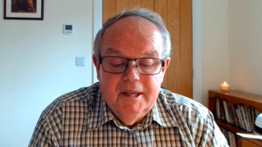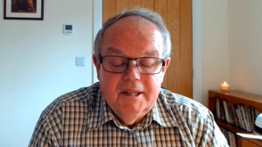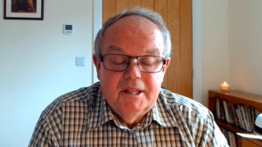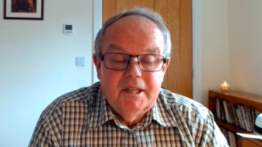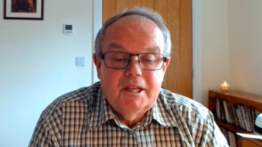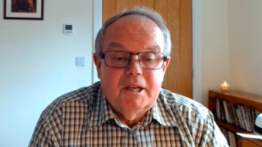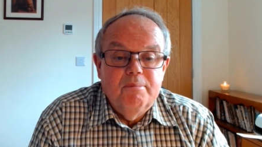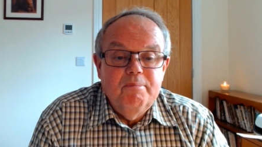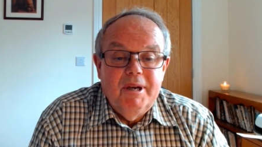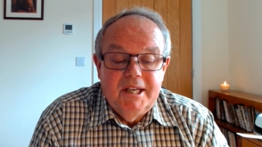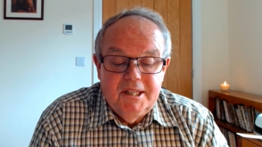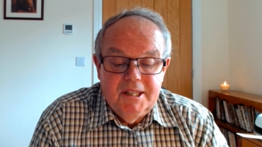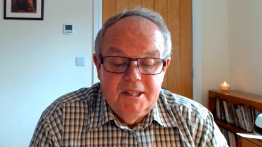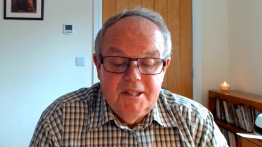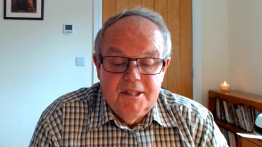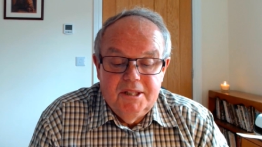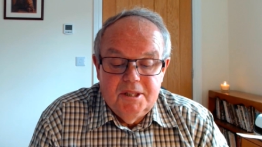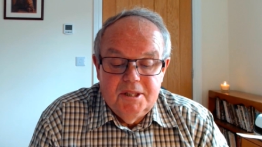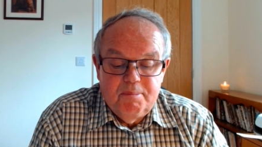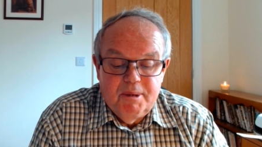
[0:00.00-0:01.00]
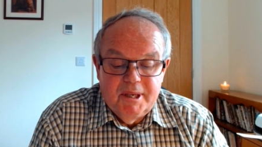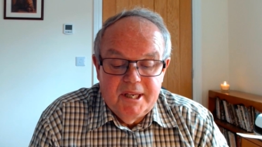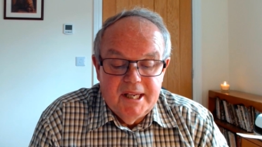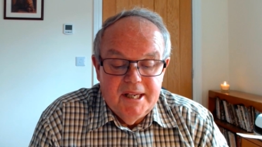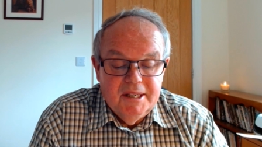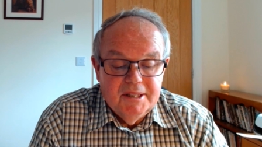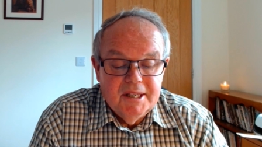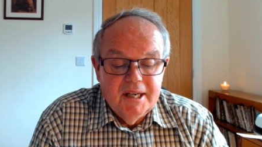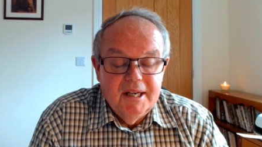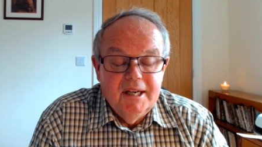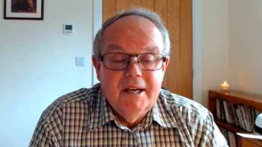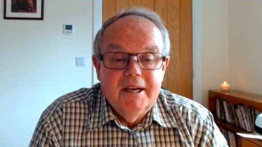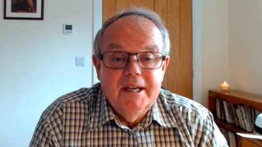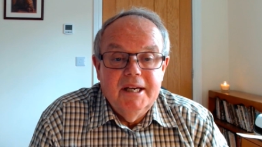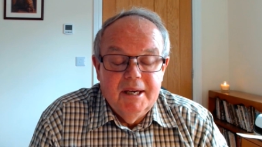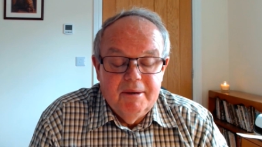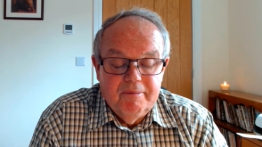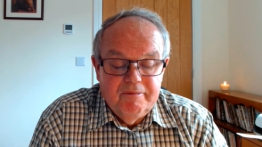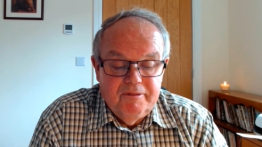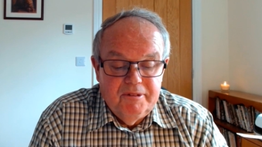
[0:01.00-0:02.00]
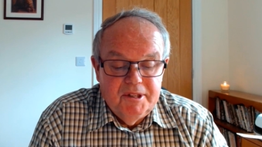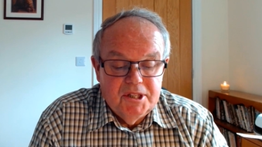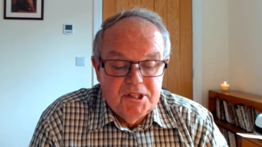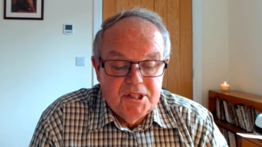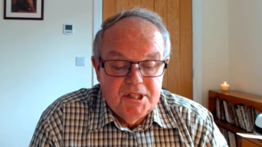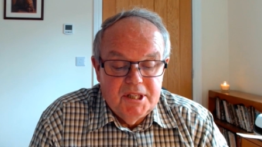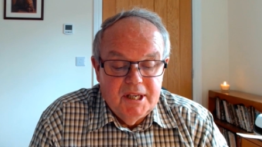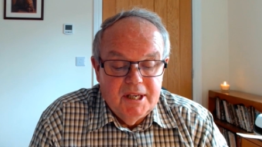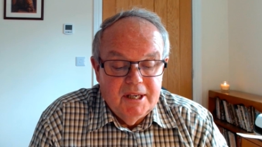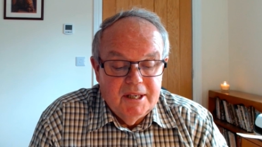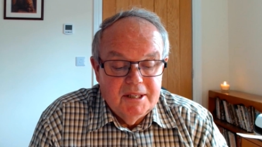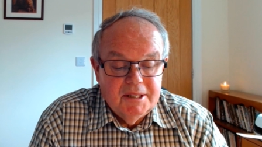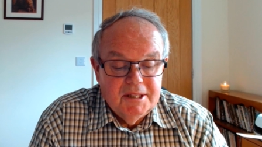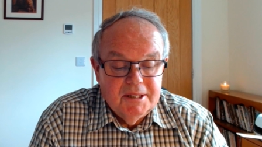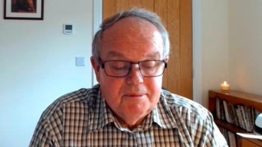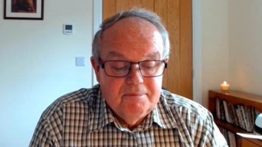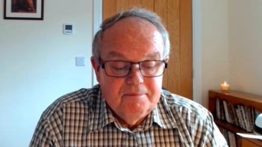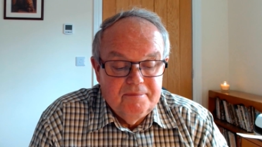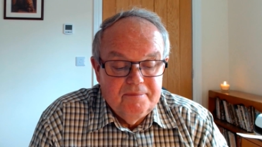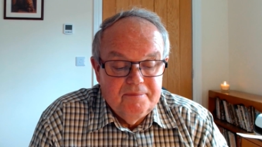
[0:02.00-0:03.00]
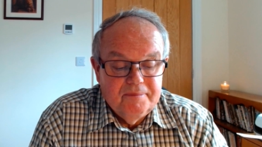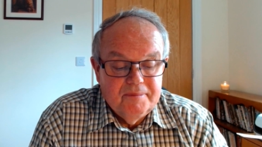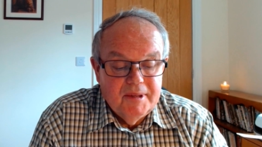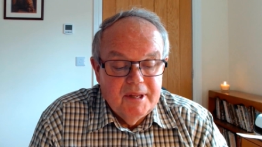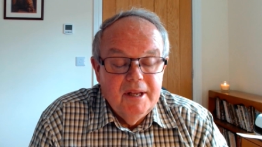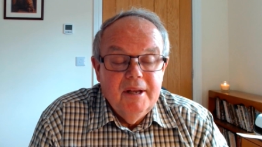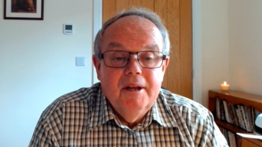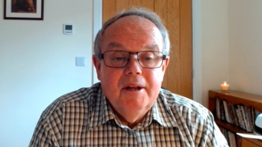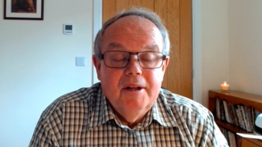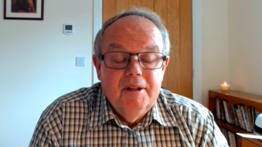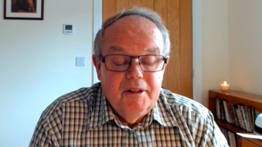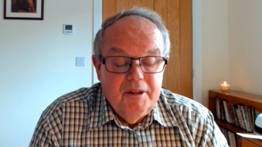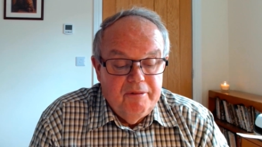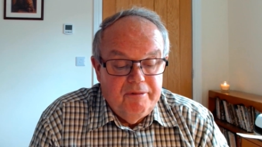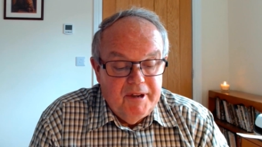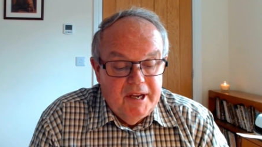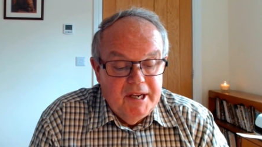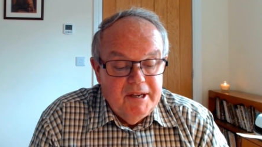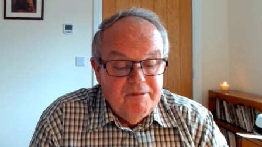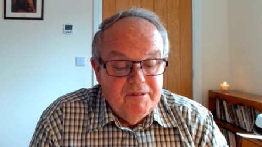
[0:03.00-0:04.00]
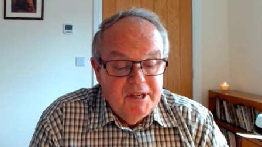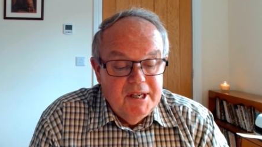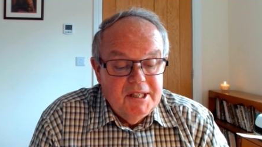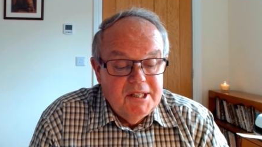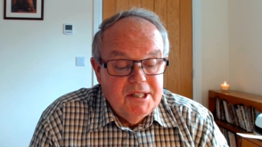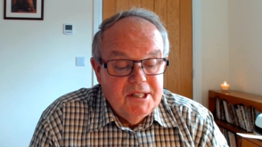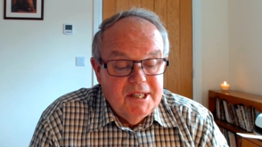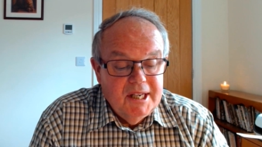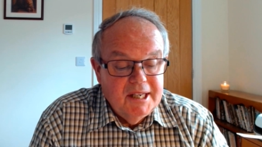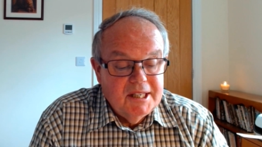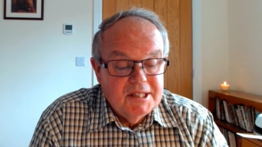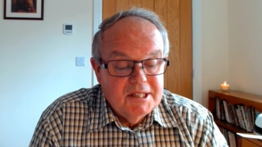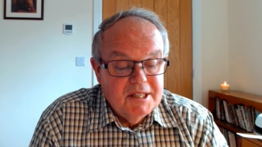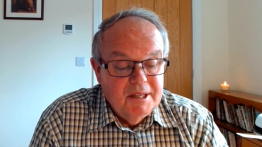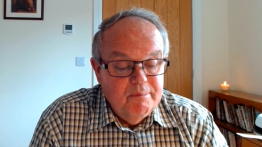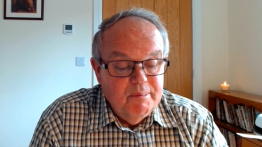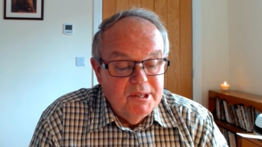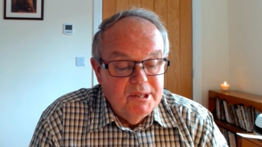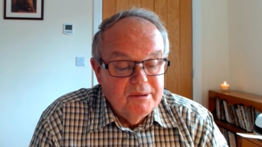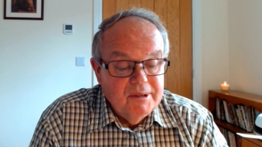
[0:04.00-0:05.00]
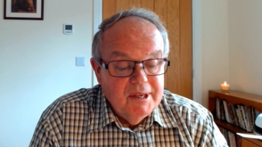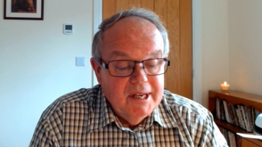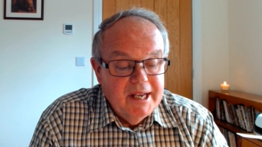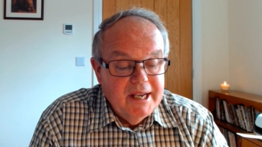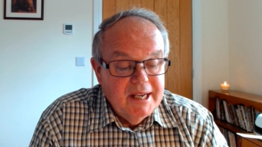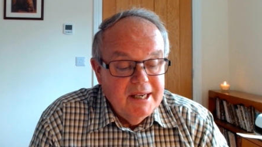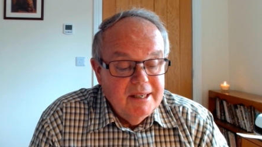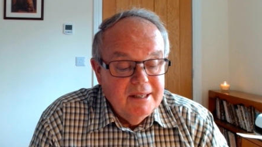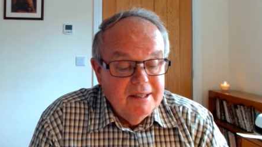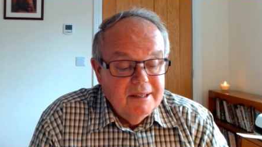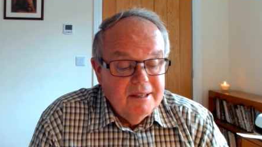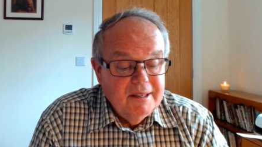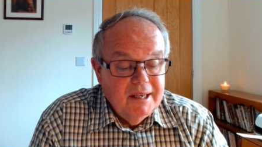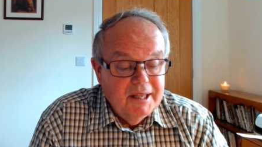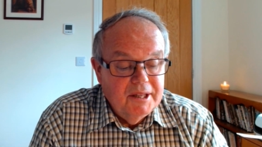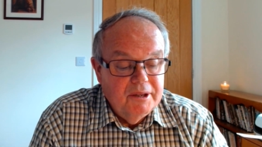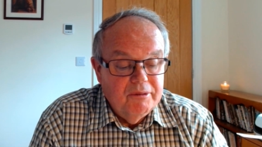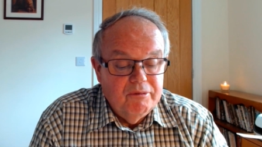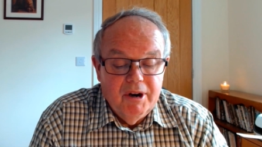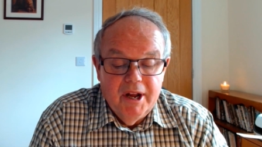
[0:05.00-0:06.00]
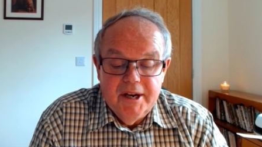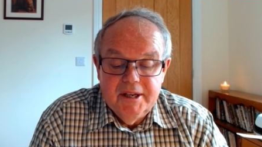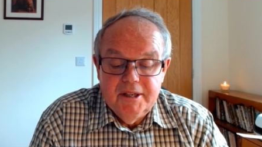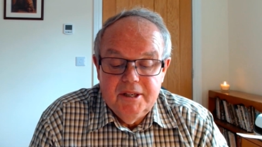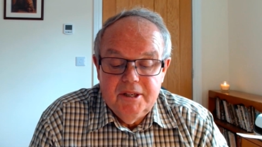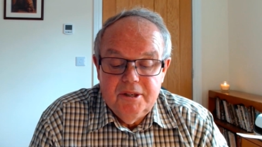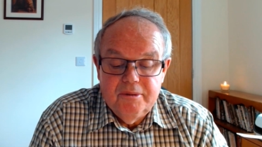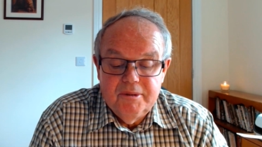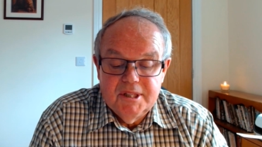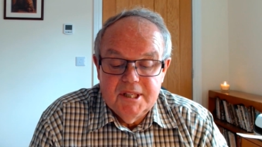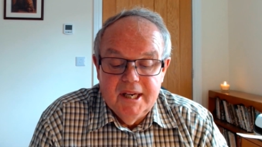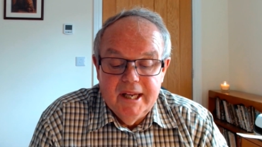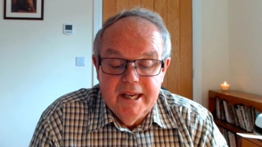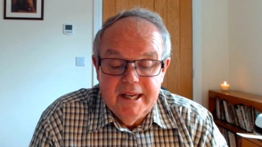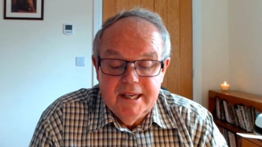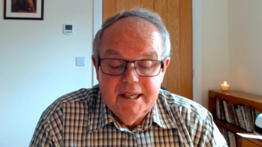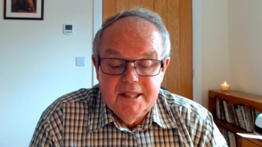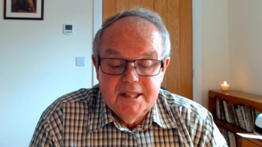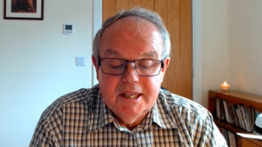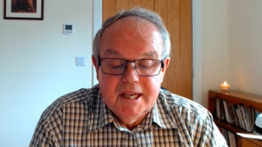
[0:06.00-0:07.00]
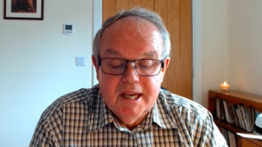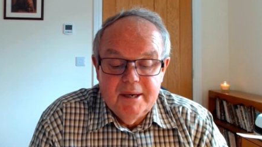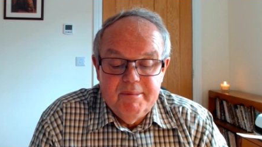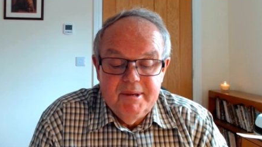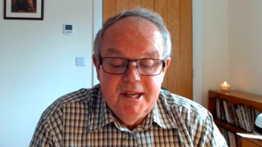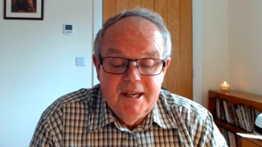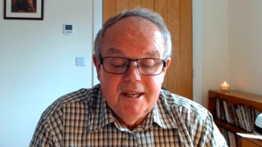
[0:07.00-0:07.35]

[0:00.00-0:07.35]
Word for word: The competitors begin to line up for the start. The favourite takes the middle lane and the runner who is likely to come in